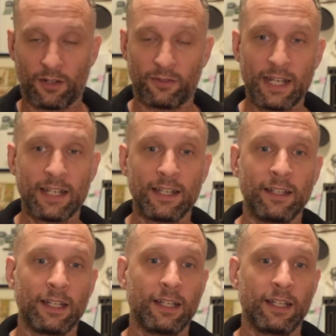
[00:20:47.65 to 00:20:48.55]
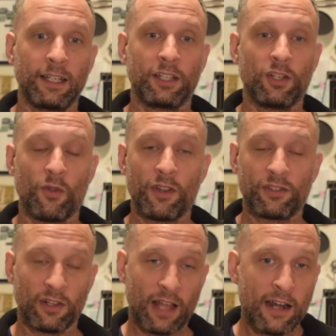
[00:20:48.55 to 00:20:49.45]
already, there's
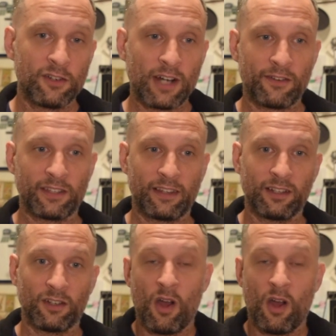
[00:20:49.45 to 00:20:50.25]
a lot of drivers out there.